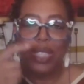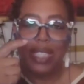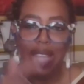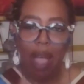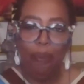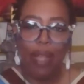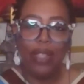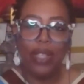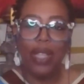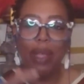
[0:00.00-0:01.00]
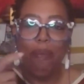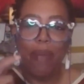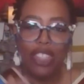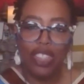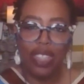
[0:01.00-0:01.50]
to step into the
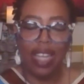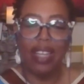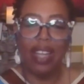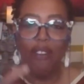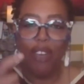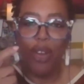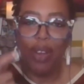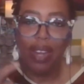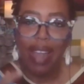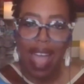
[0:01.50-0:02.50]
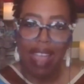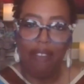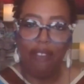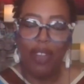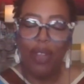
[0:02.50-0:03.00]
mission of her
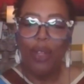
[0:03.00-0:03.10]
life